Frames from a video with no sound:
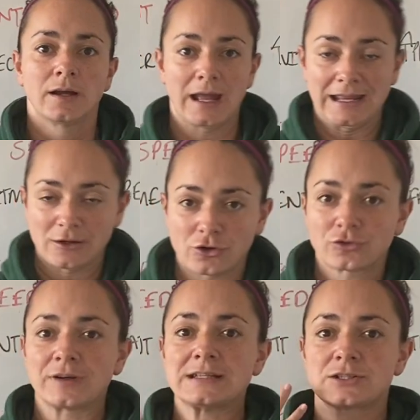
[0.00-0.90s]

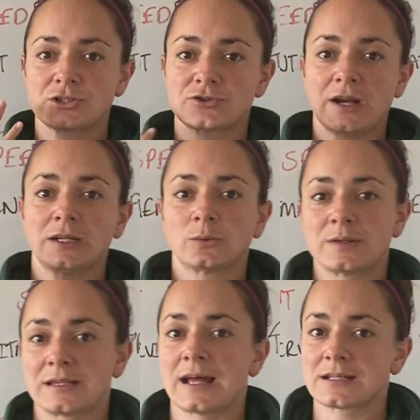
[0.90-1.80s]
increased strength,
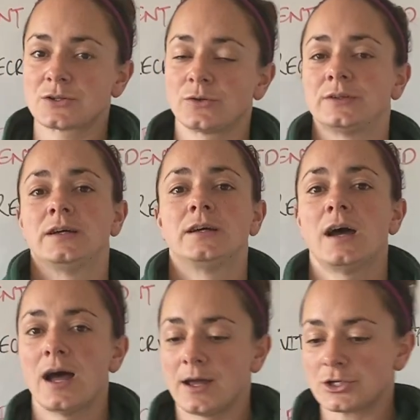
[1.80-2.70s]
whether that's on
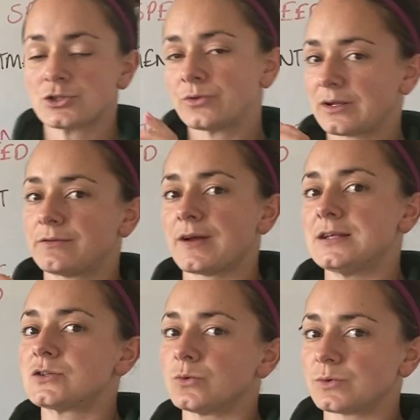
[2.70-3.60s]
the shortening
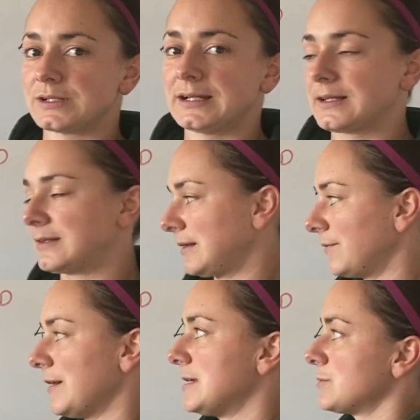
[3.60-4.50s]
phase or the lengthening
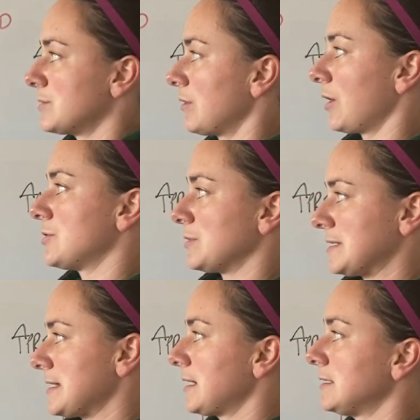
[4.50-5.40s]
phase, which I'll go to in a
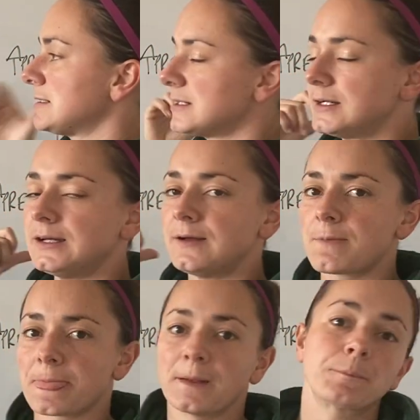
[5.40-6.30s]
second.
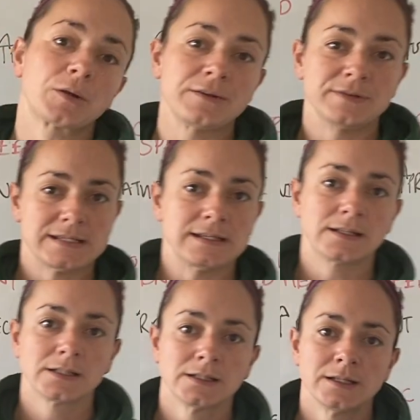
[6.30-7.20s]
Pre-fatigue,
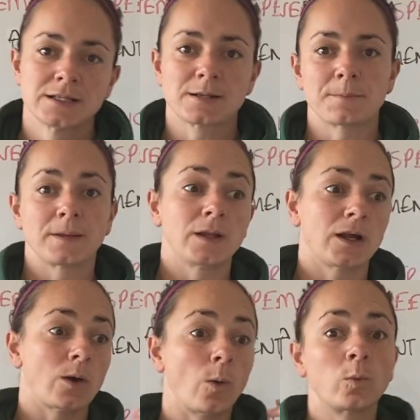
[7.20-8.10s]
something
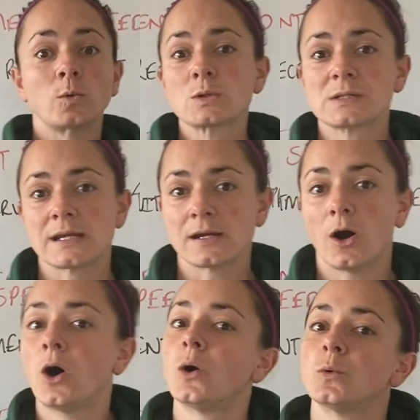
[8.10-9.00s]
like a wall sit
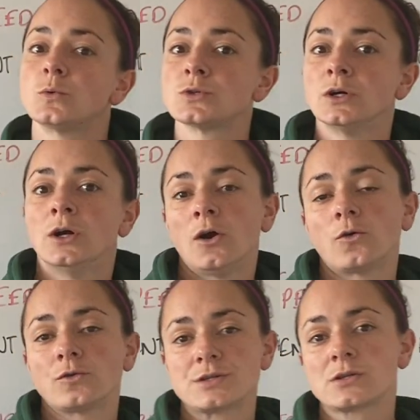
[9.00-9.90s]
hold
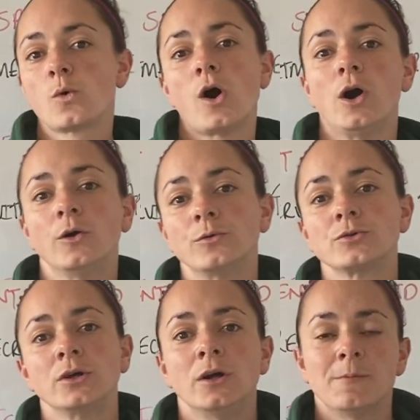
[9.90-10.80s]
or a squat hold
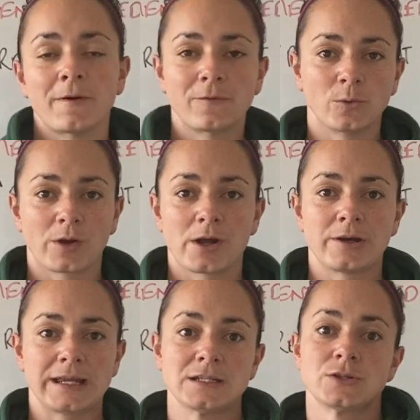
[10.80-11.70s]
before
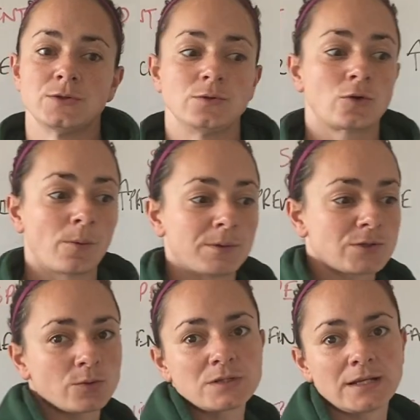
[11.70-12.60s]
going into goblet
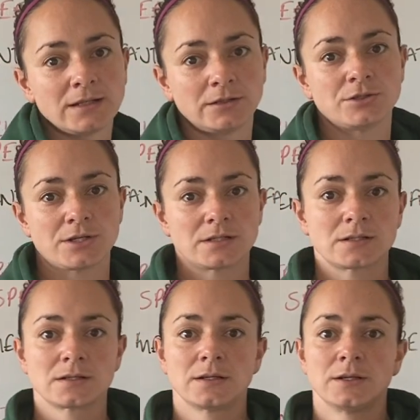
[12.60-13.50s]
squats and lunges.
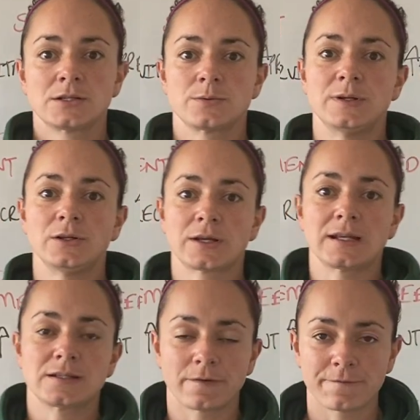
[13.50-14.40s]
So we're looking
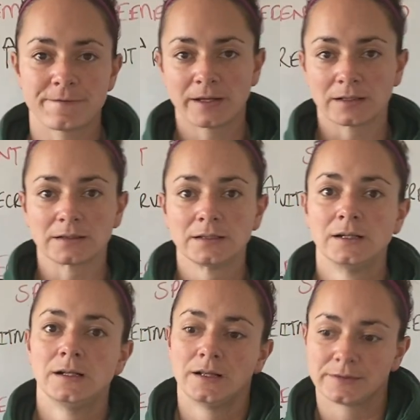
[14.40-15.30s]
to fill
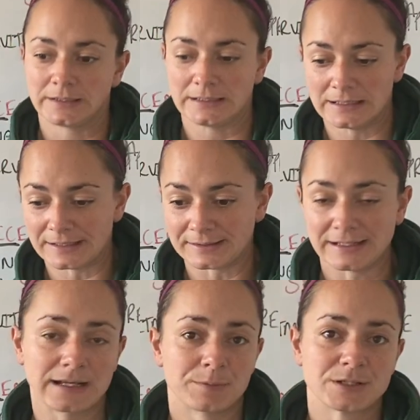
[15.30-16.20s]
the
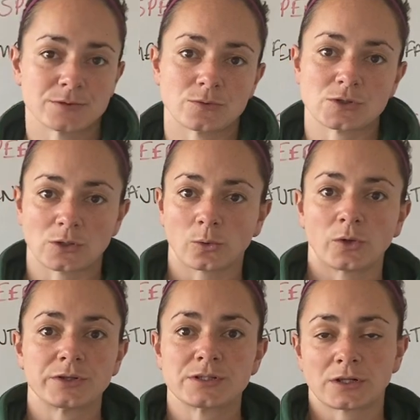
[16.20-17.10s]
leg muscles, the
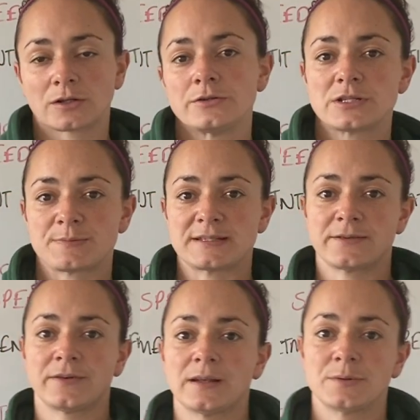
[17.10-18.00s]
quads, the glutes
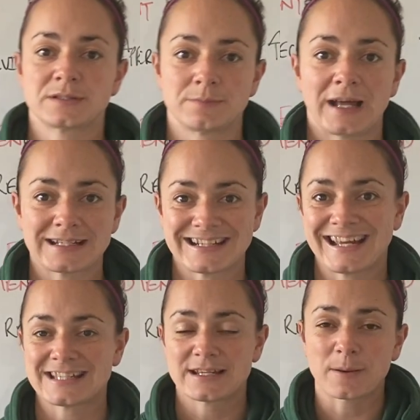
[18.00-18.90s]
specifically with some lactic
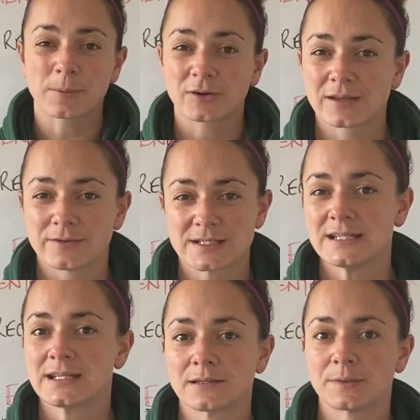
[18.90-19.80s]
acid,
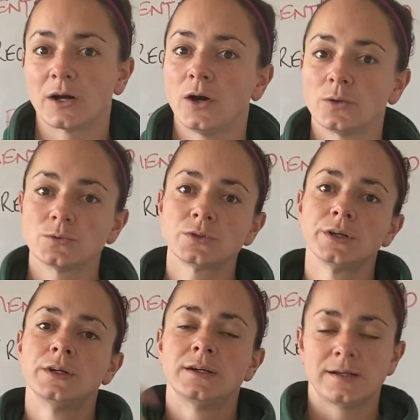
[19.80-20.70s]
pre-fatigue them in a hold,
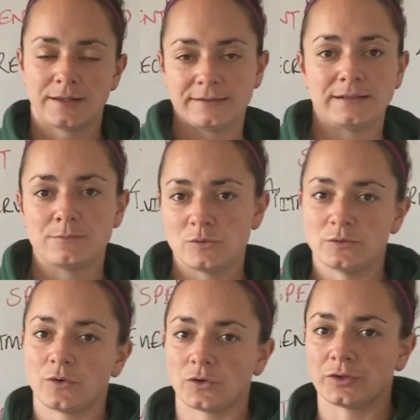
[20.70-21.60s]
and then
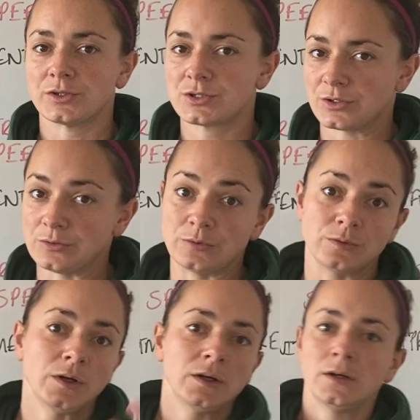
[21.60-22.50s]
move on to,
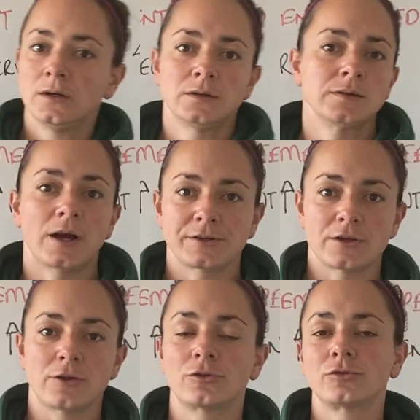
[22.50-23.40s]
I don't
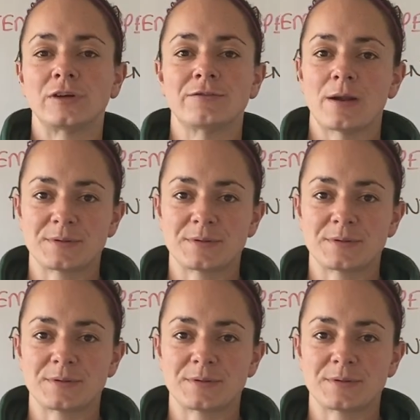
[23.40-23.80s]
know, 3